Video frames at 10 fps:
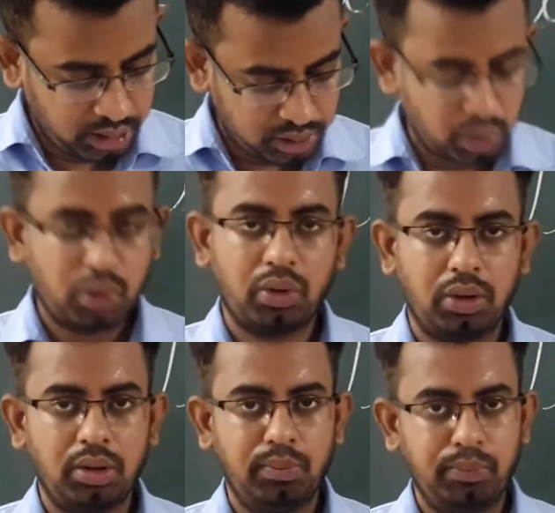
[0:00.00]
So
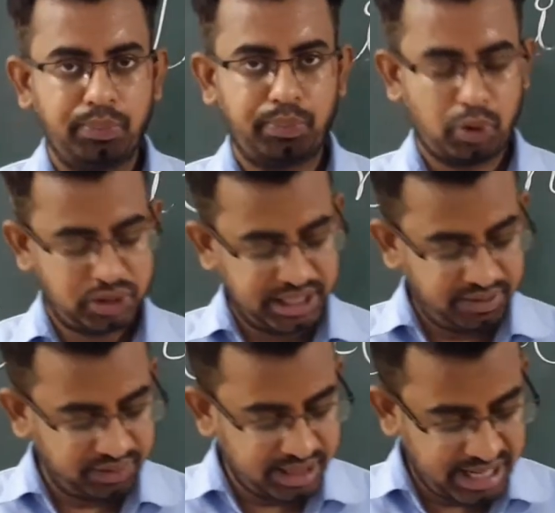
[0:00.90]

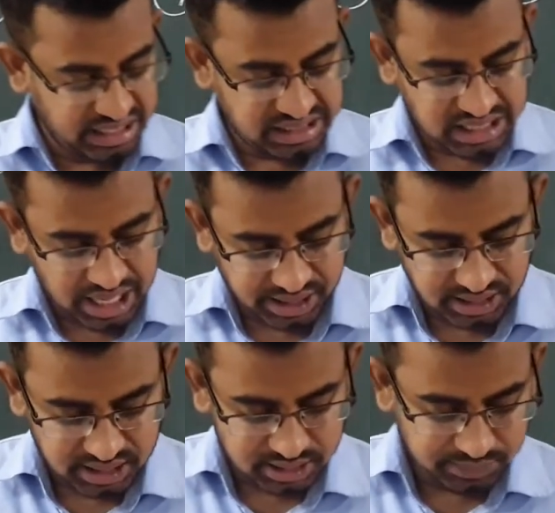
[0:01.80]
proceeding with the next lines.